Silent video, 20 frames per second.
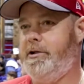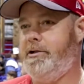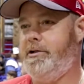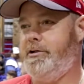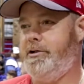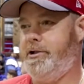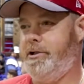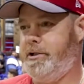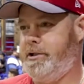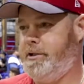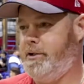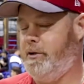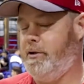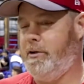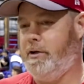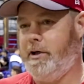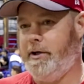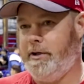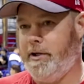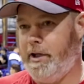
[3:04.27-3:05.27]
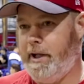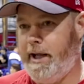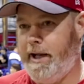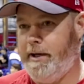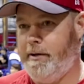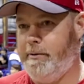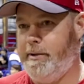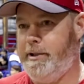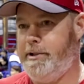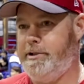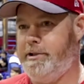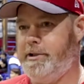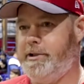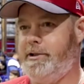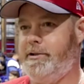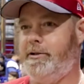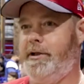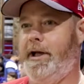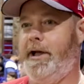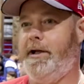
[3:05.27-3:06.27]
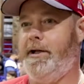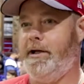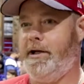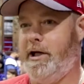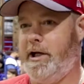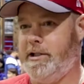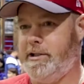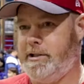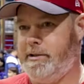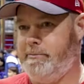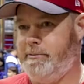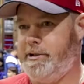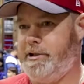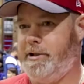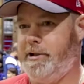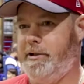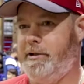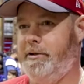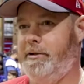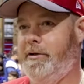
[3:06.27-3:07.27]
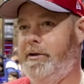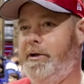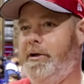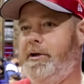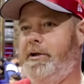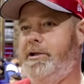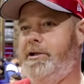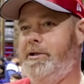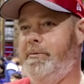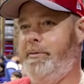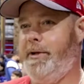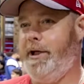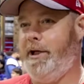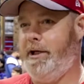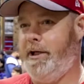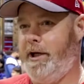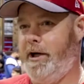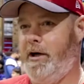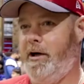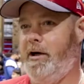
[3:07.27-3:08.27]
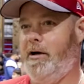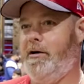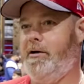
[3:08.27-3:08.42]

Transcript: So she's still learning the language and still getting accustomed to, to being here.